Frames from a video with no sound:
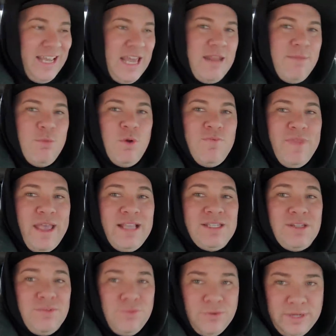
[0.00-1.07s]
It moved nice
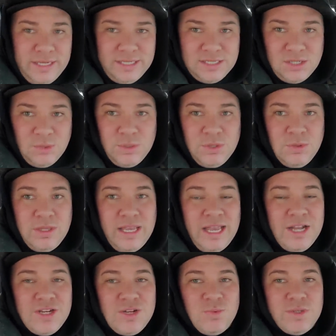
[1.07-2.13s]
and free, so we knew the
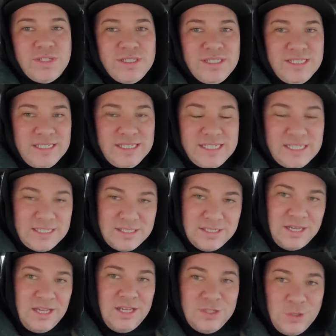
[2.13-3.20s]
engine wasn't seized.
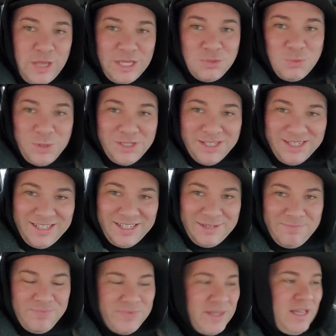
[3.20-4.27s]
So that's really
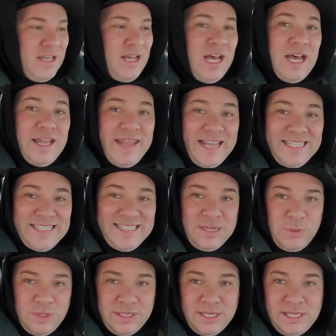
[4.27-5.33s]
good. Uh, next thing
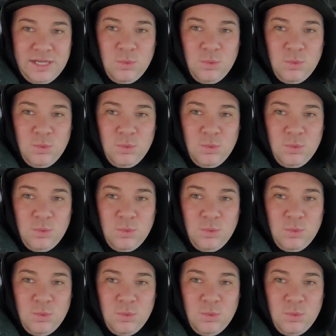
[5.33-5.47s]
we did